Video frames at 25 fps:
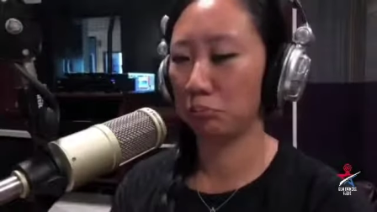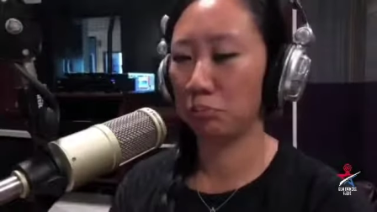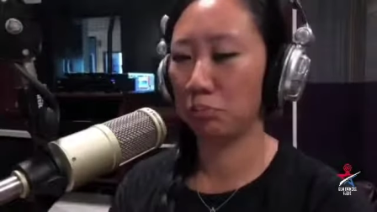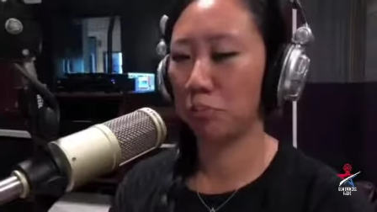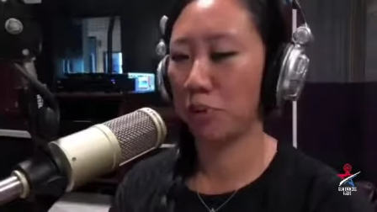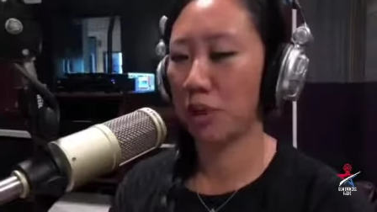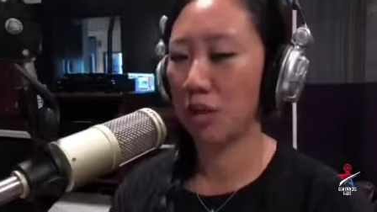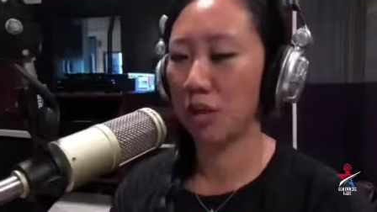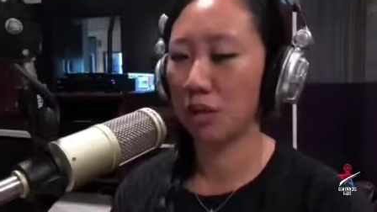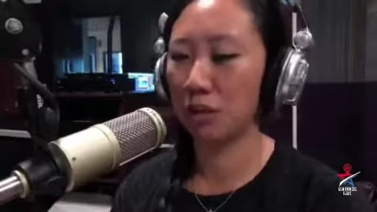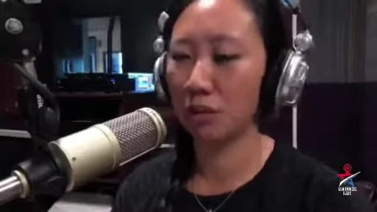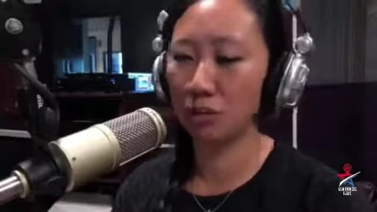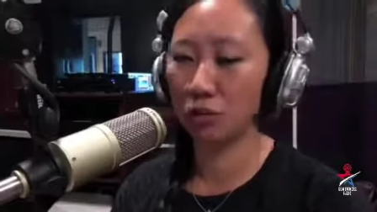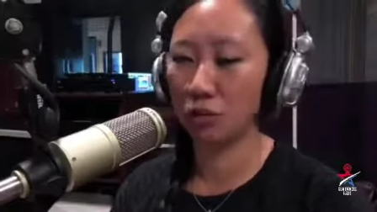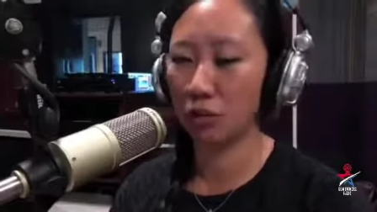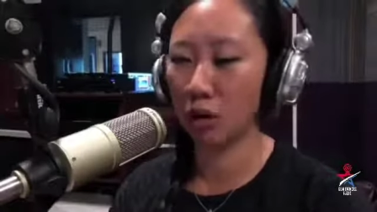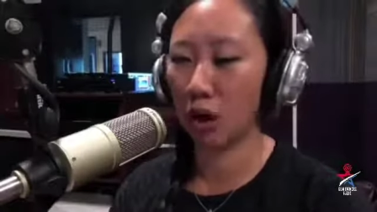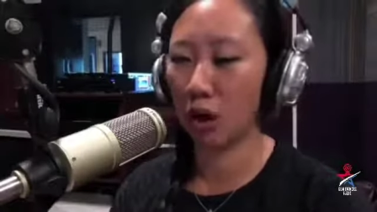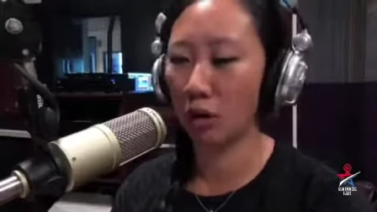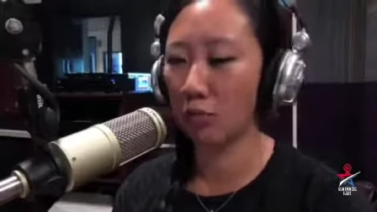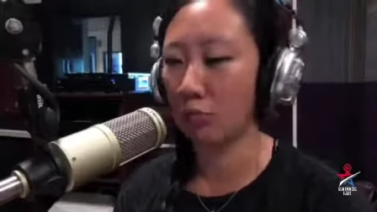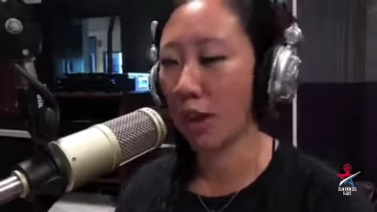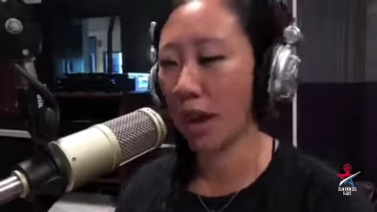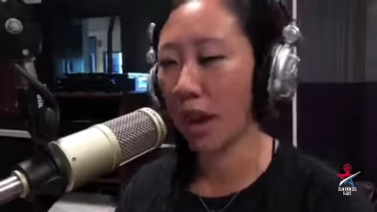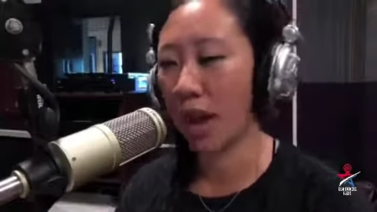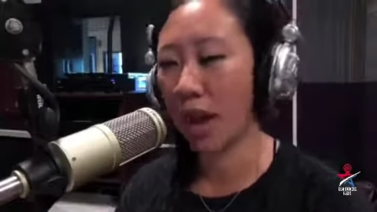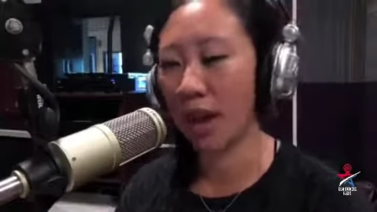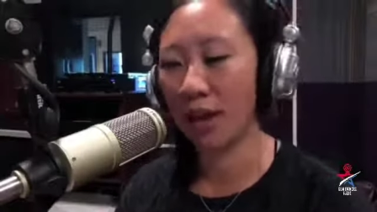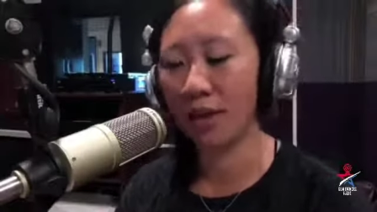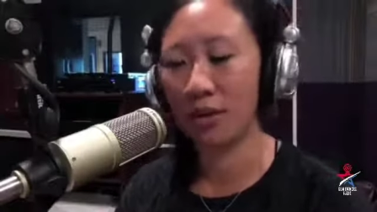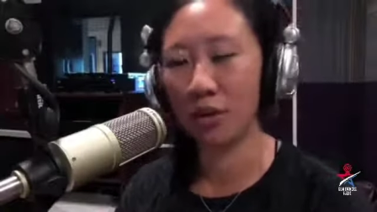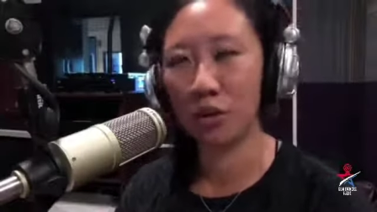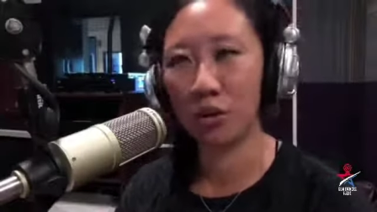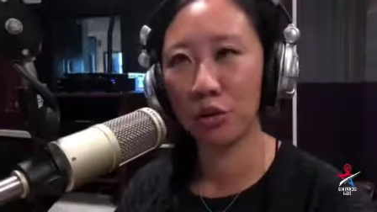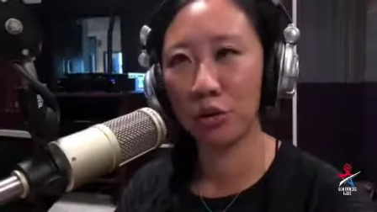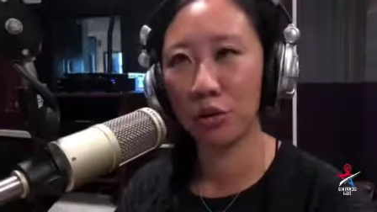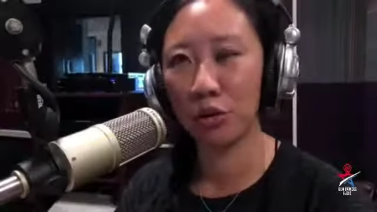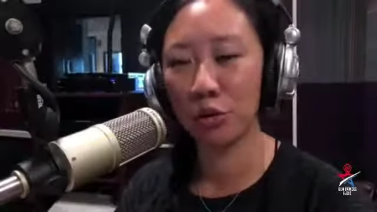big, strong men
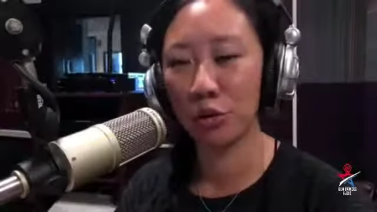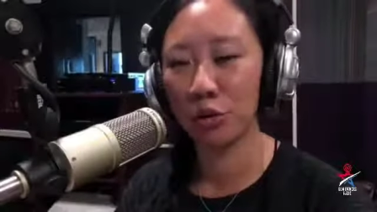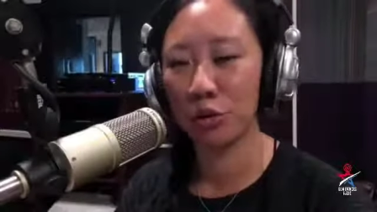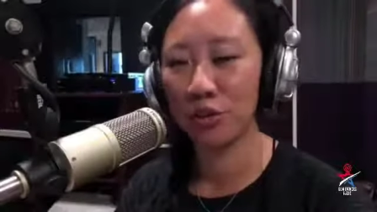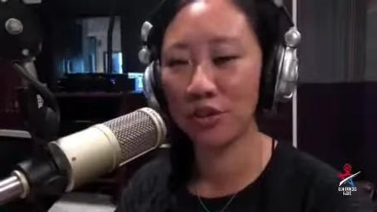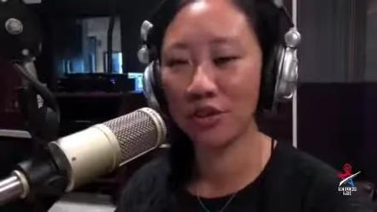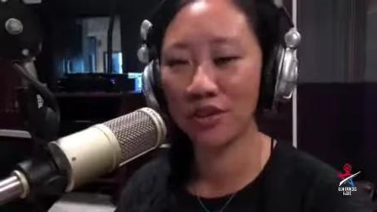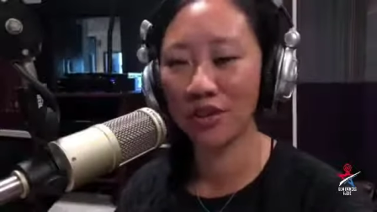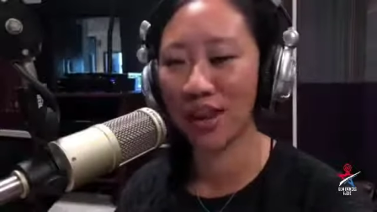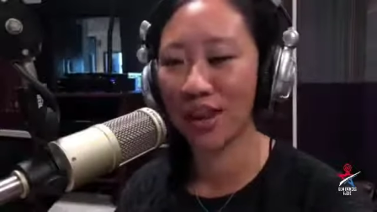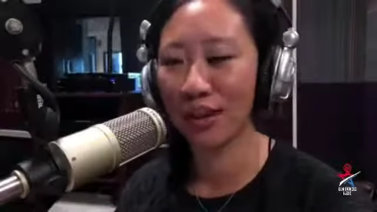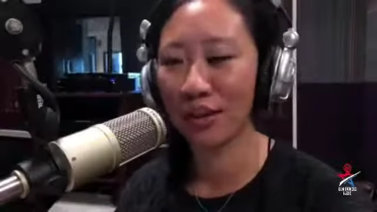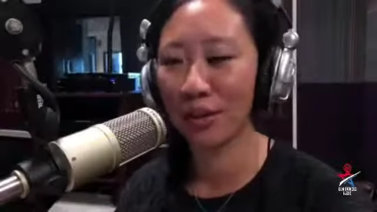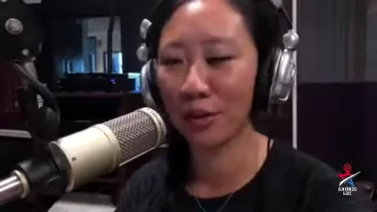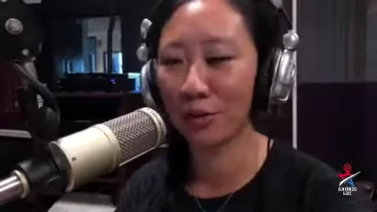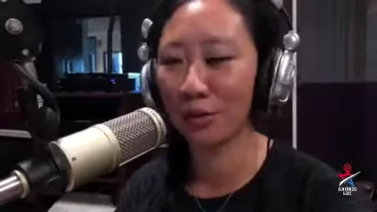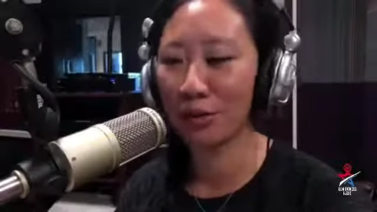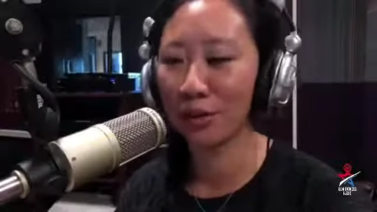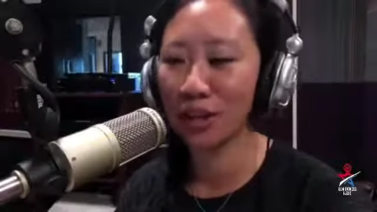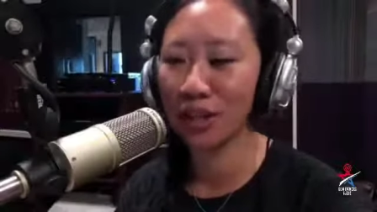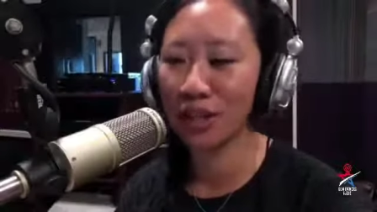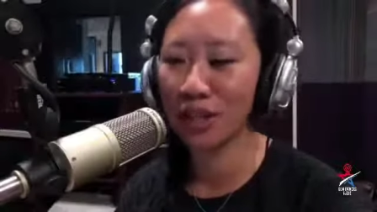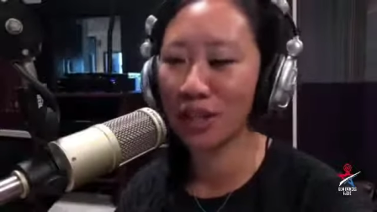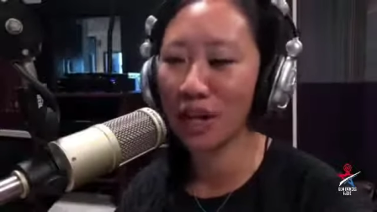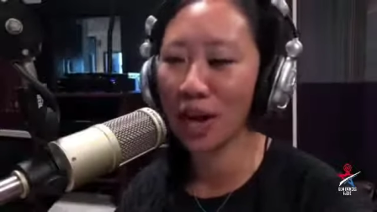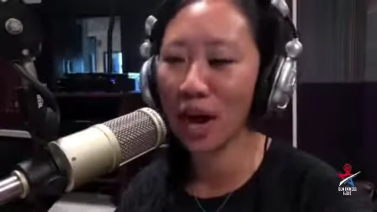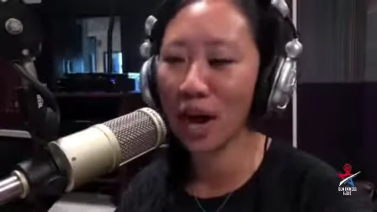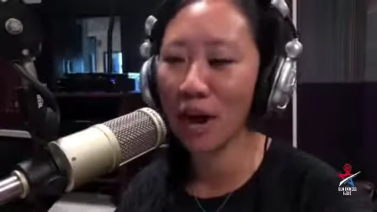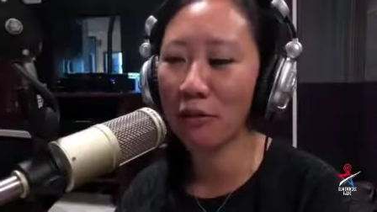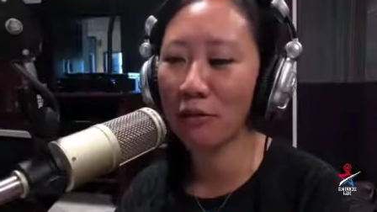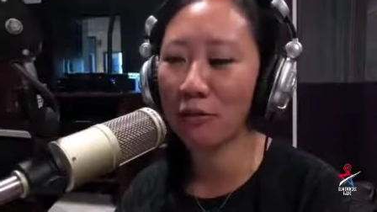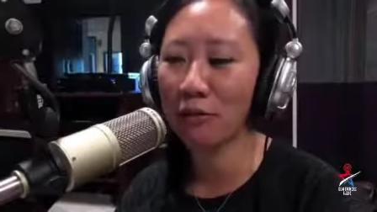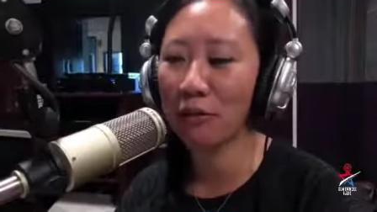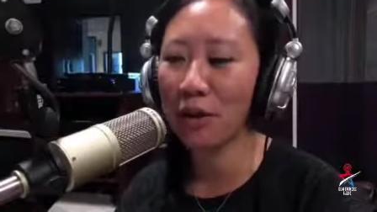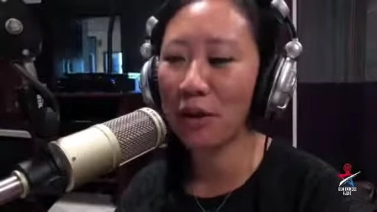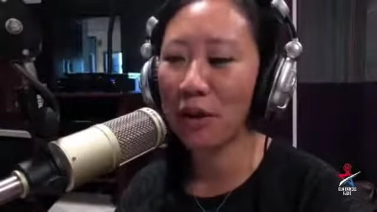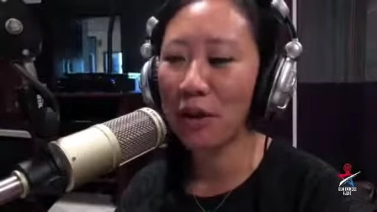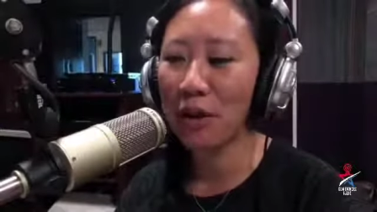who say they're really
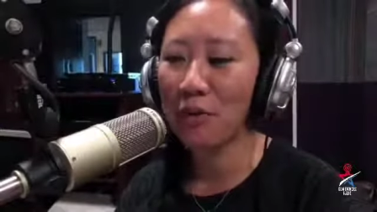tough.